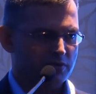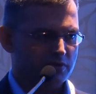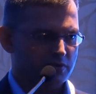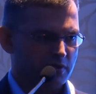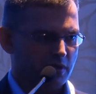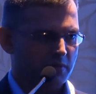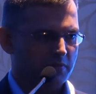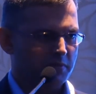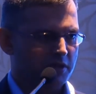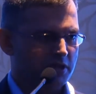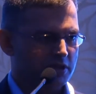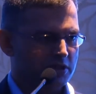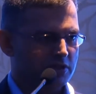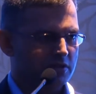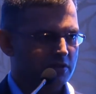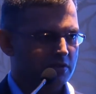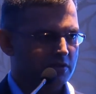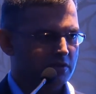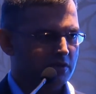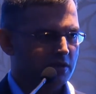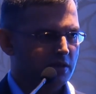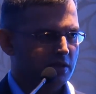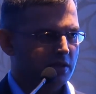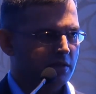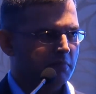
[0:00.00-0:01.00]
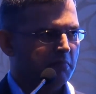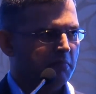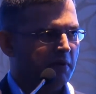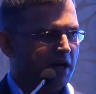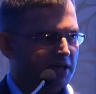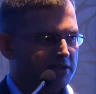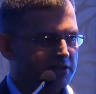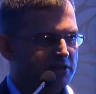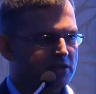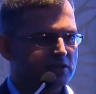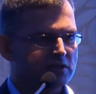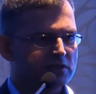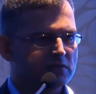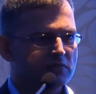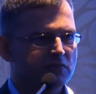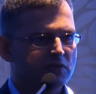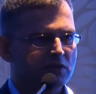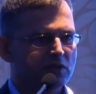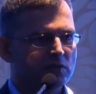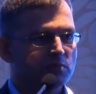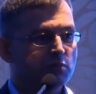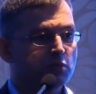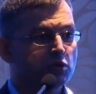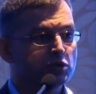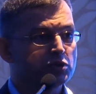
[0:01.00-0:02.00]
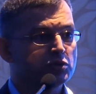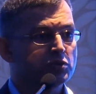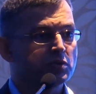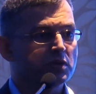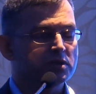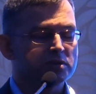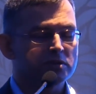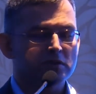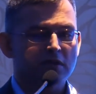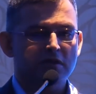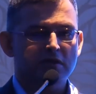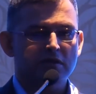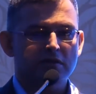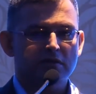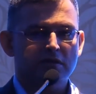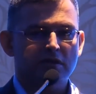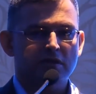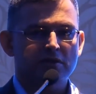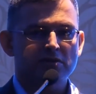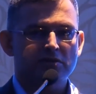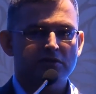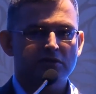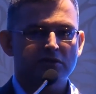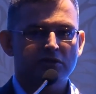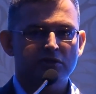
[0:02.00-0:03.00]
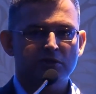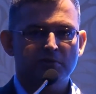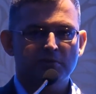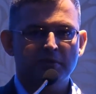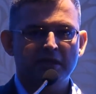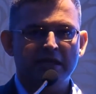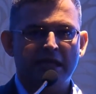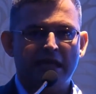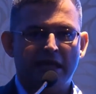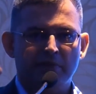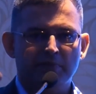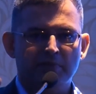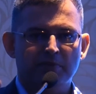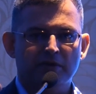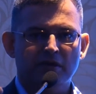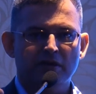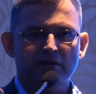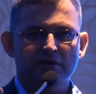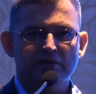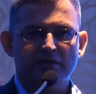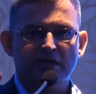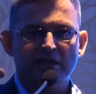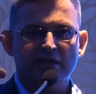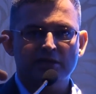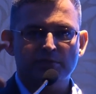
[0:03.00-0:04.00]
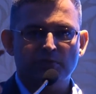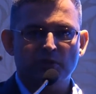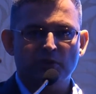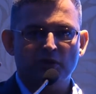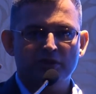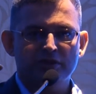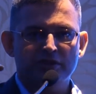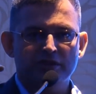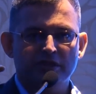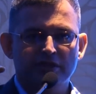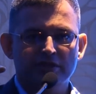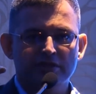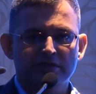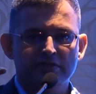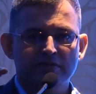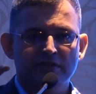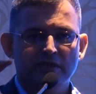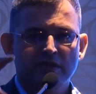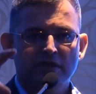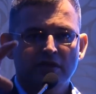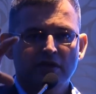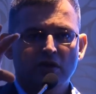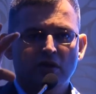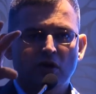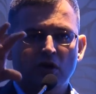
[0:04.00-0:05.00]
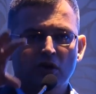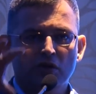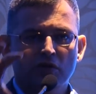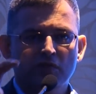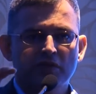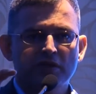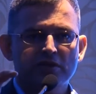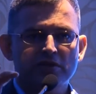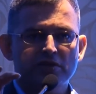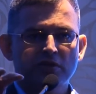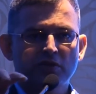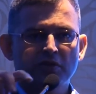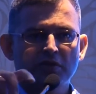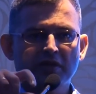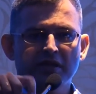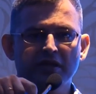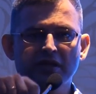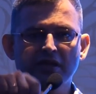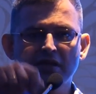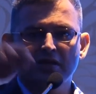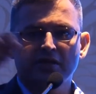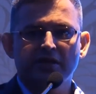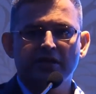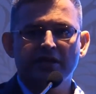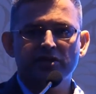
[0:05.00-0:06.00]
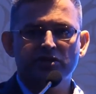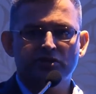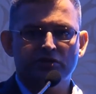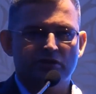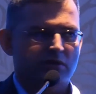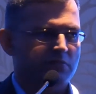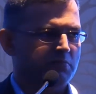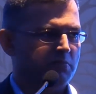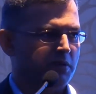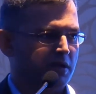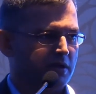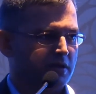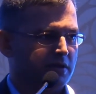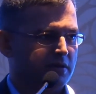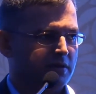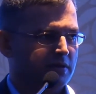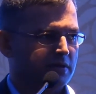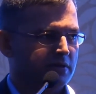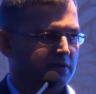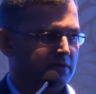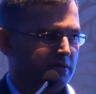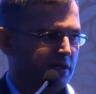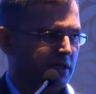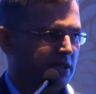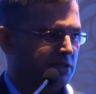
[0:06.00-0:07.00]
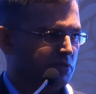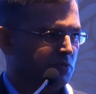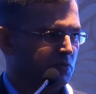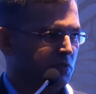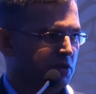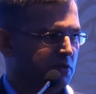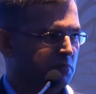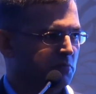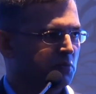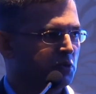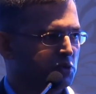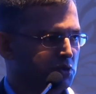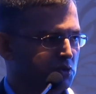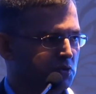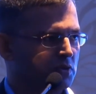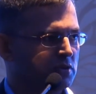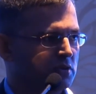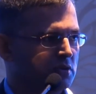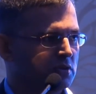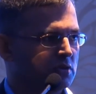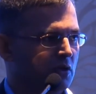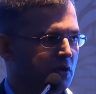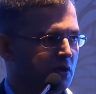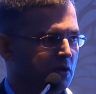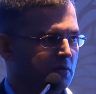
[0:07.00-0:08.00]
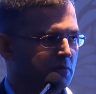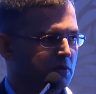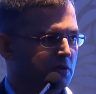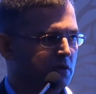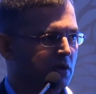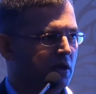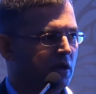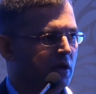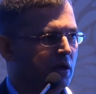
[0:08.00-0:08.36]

I mean, it's a Marxism word. Bourgeois are considered to be capitalist, exploitative, always looking at an extra buck. That's what bourgeois is all about.